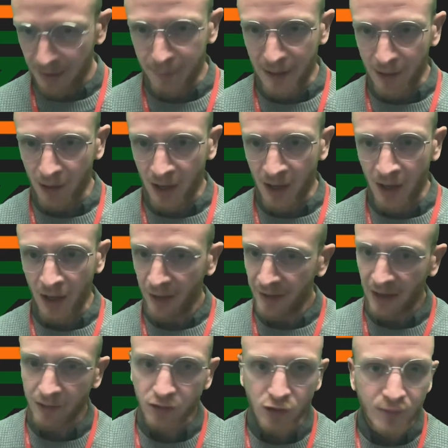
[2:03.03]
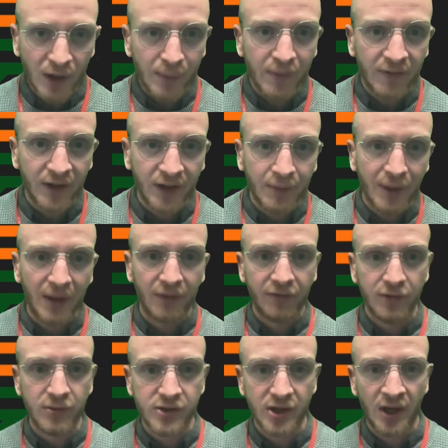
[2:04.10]
about art and how you might be thinking about the
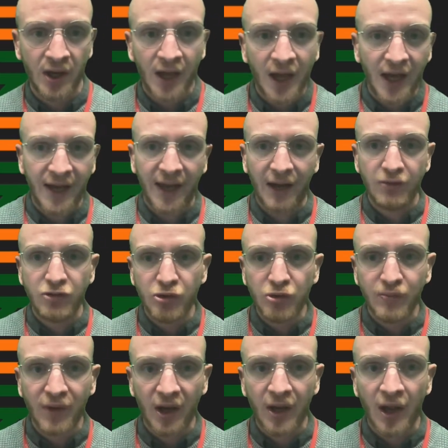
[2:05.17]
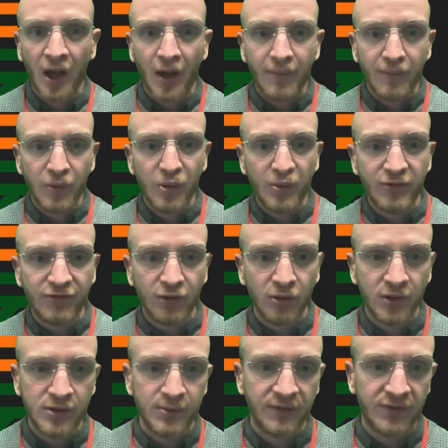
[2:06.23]
future and how you might move
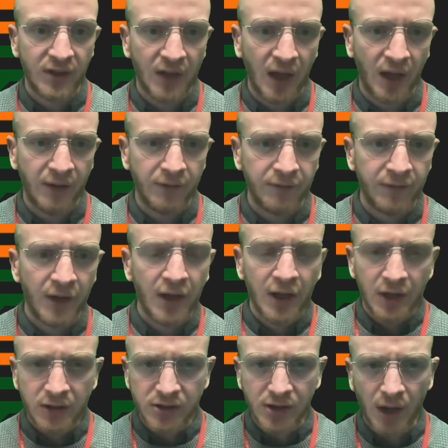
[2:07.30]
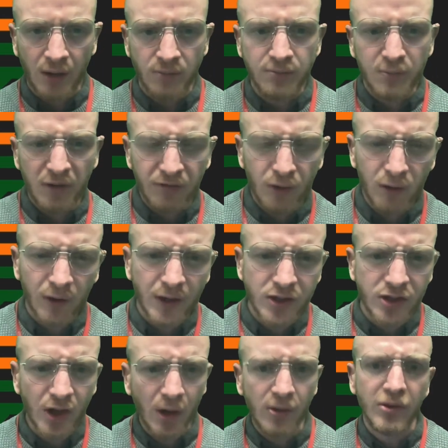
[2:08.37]
forward with your life. So, before I
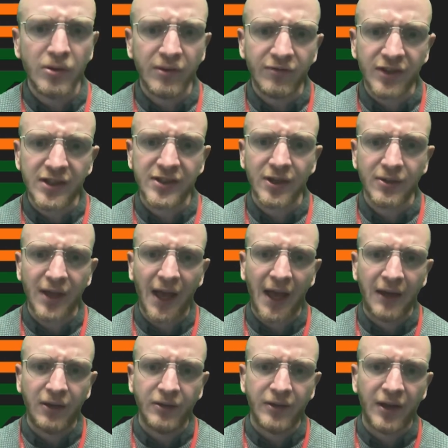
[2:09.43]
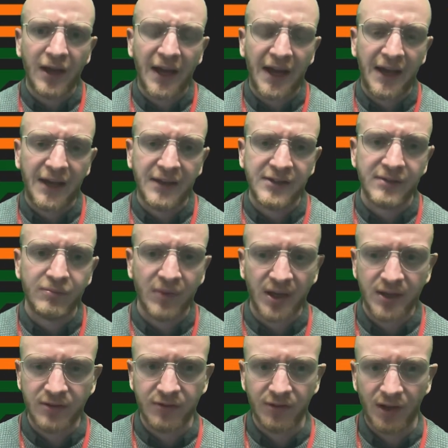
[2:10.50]
show you the video that Helen has
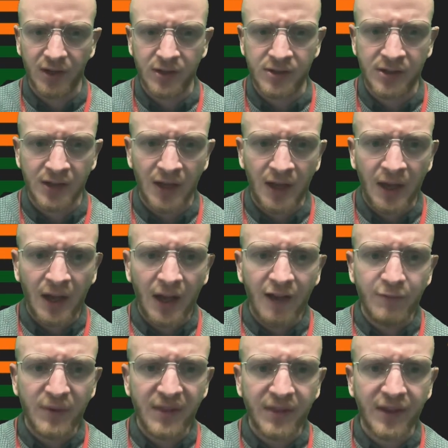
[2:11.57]
made for us, I've been